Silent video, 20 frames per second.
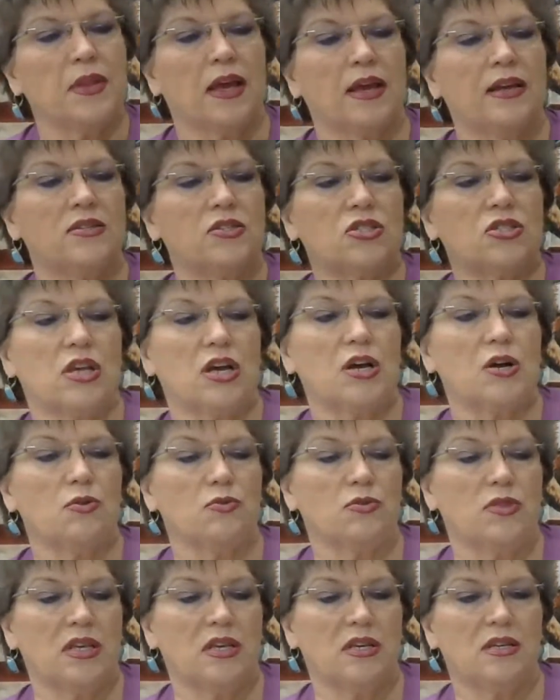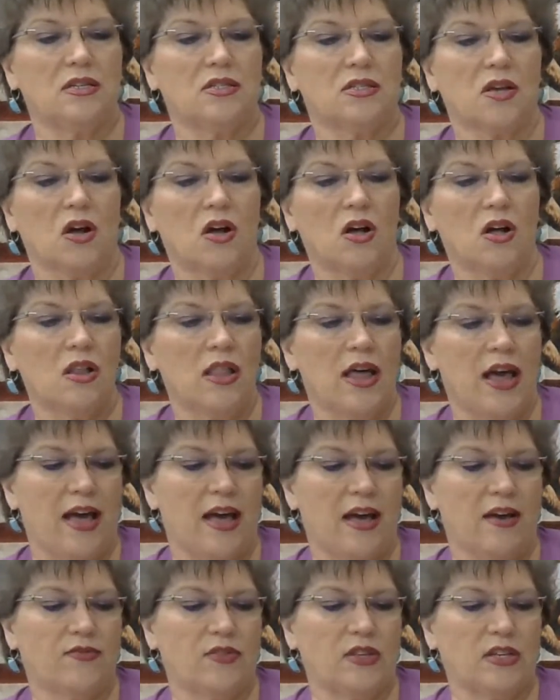And so these all
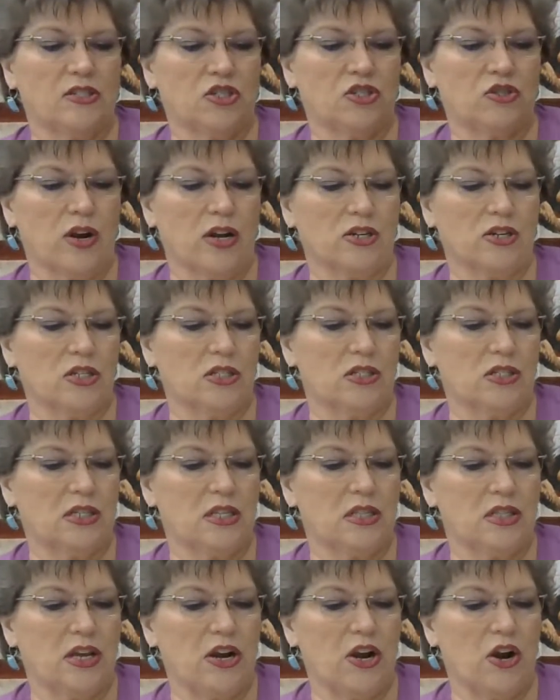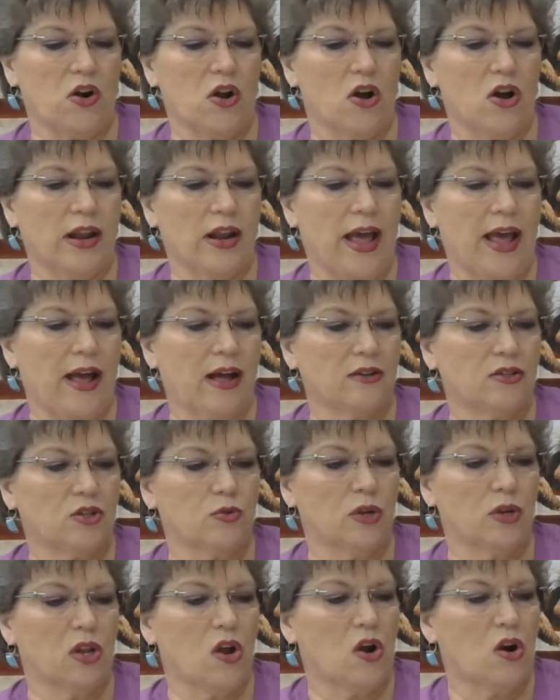have the instructions in there on how
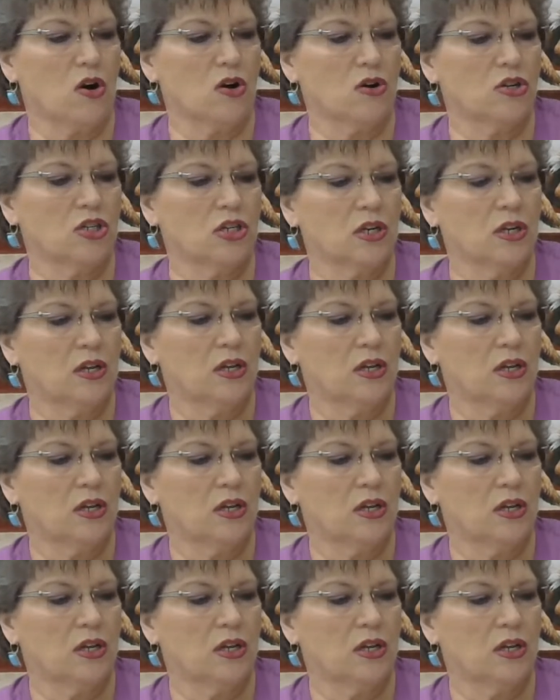to enlarge